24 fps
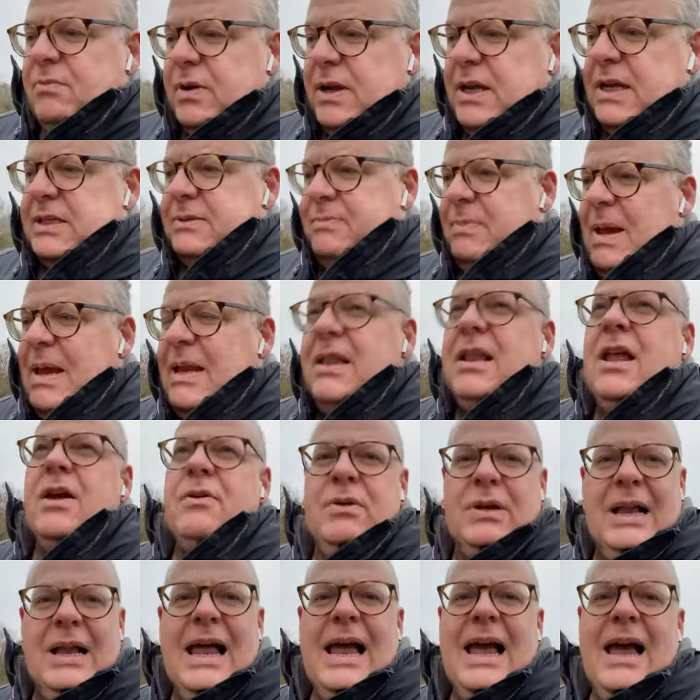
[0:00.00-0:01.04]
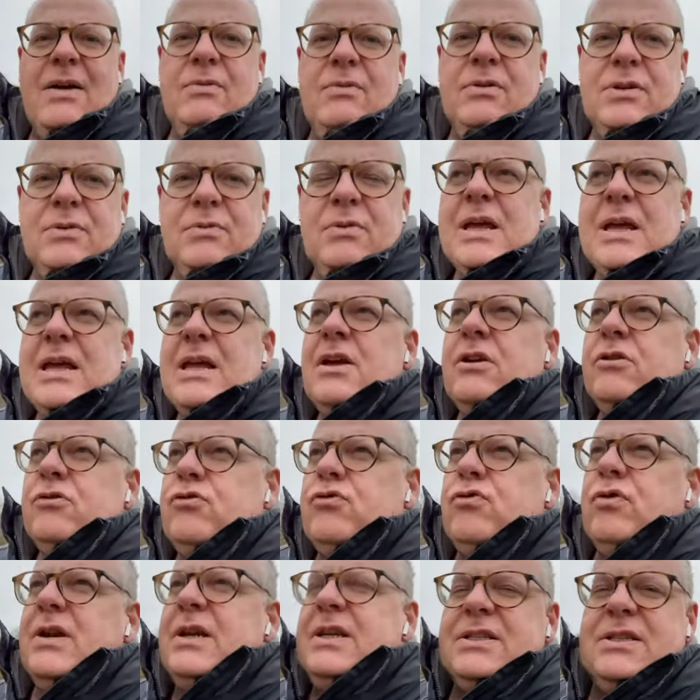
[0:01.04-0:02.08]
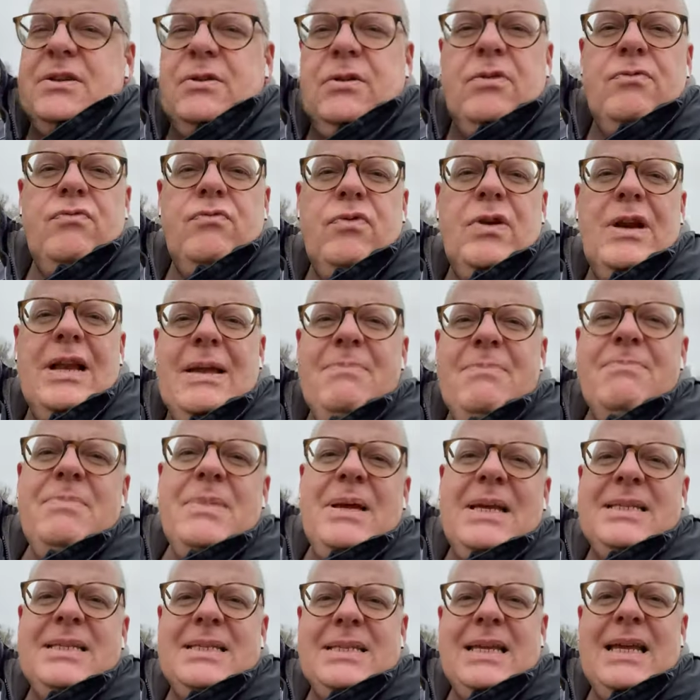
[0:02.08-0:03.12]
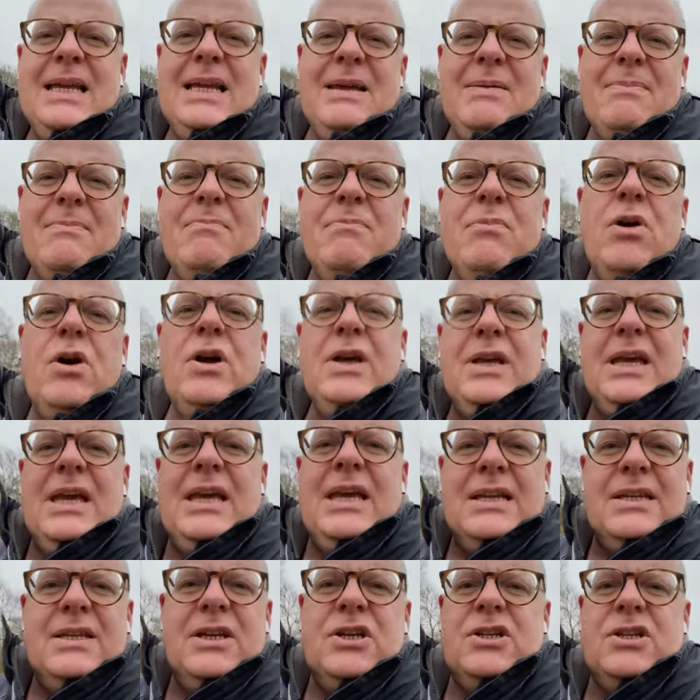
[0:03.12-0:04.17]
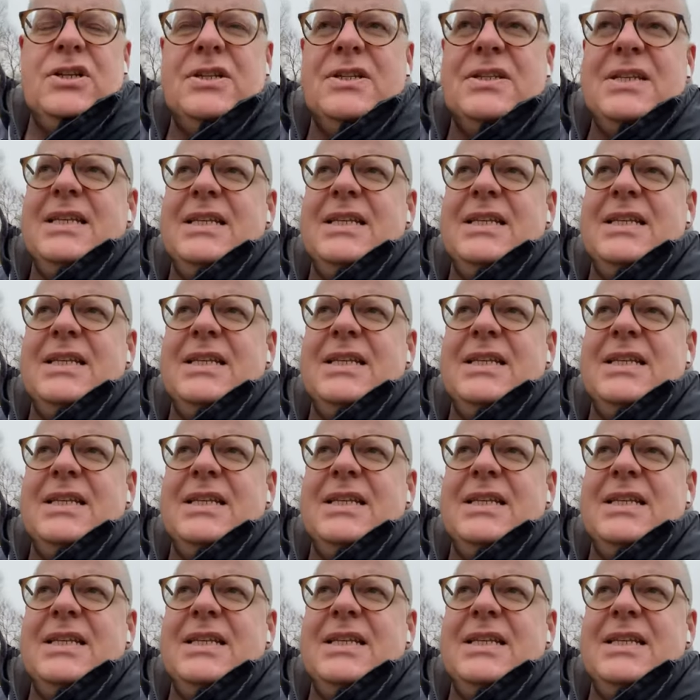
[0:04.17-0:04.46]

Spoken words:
We expect low cloud and drizzle and really misty, murky conditions.